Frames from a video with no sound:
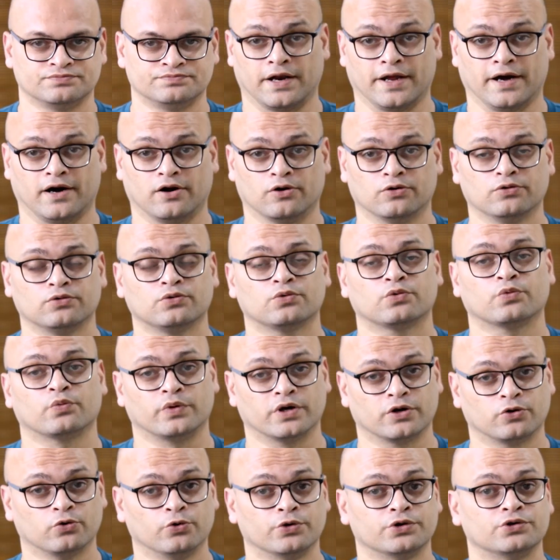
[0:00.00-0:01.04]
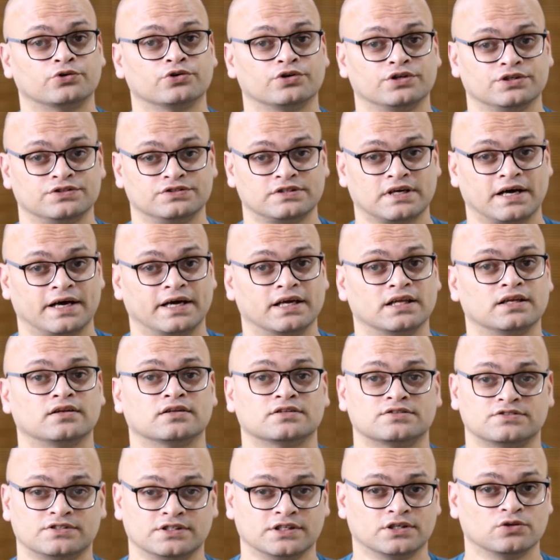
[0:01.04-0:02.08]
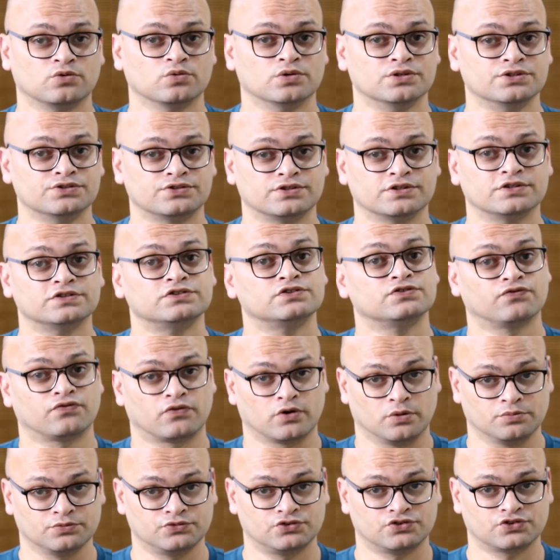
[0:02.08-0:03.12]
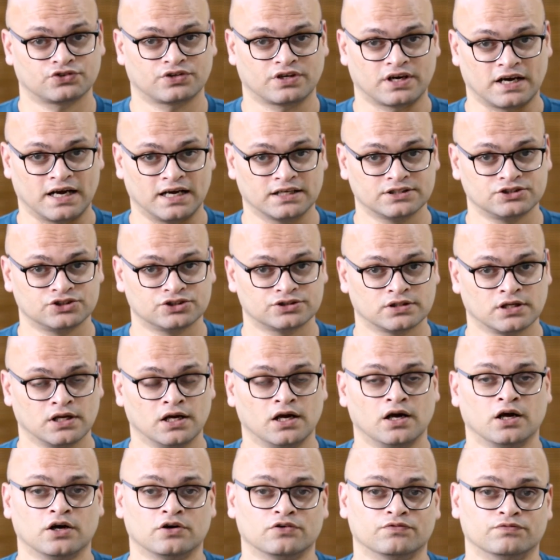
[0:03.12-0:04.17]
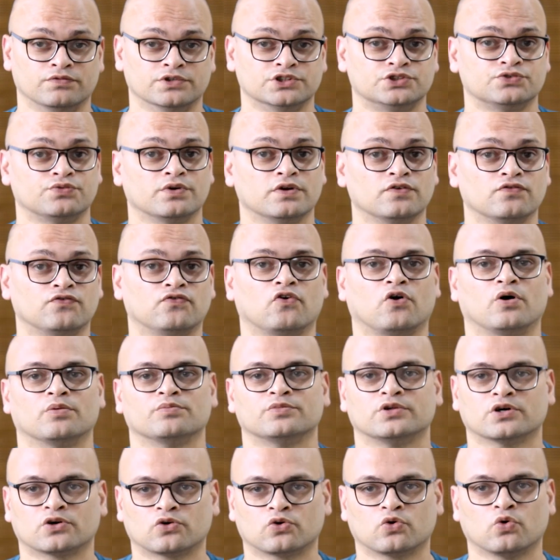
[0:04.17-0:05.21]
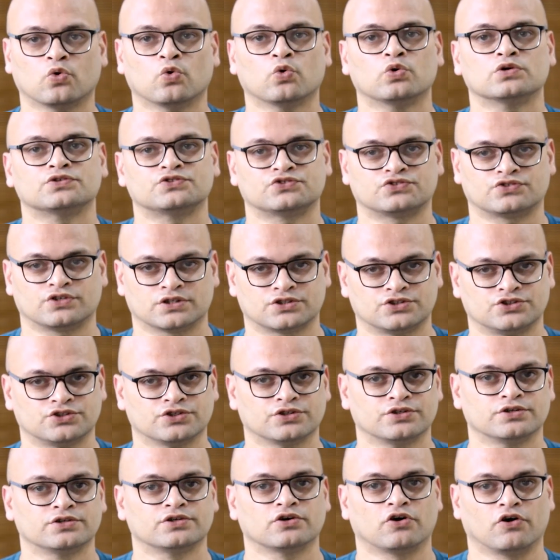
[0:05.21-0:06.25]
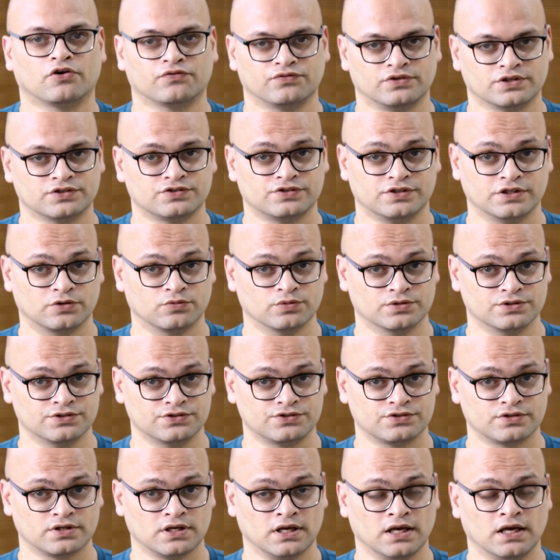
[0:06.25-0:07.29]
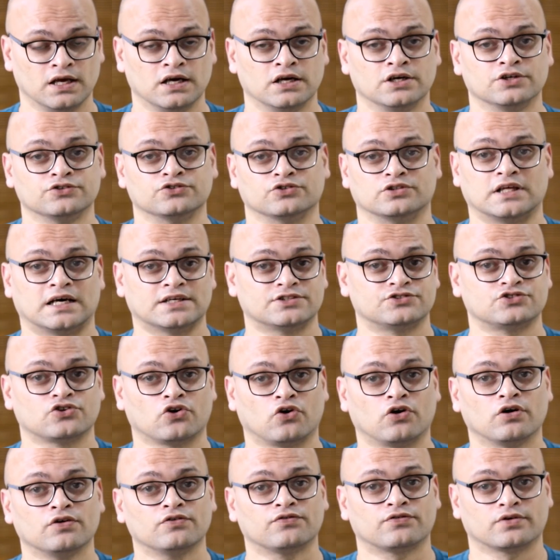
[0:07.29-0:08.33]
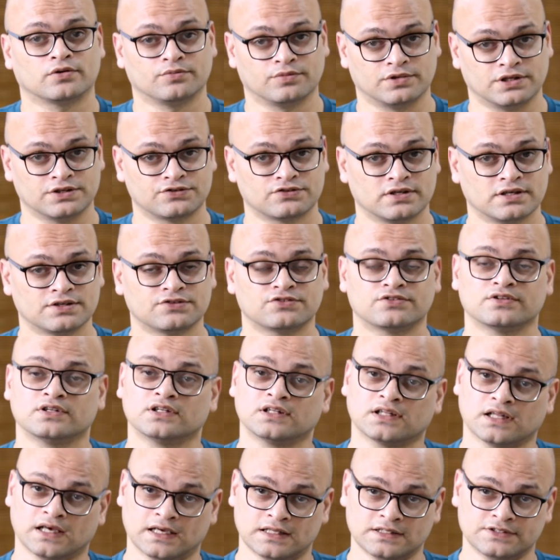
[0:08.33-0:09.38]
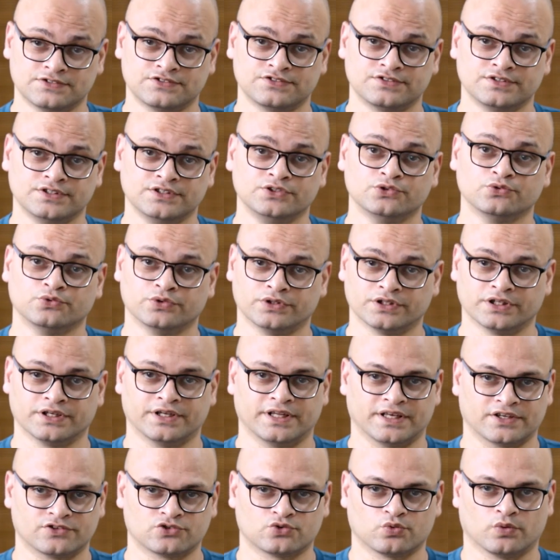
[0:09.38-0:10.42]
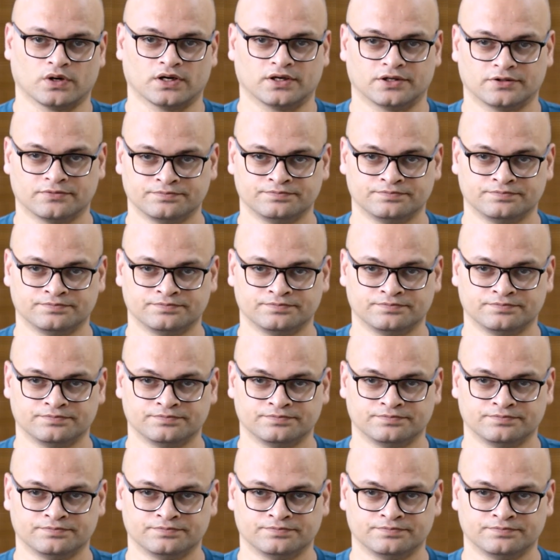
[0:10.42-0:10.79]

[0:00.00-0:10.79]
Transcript: Now we are going to design sequences from scratch which will form the core structure of the sequence. So that's all from this lesson. I'll see you in the next one.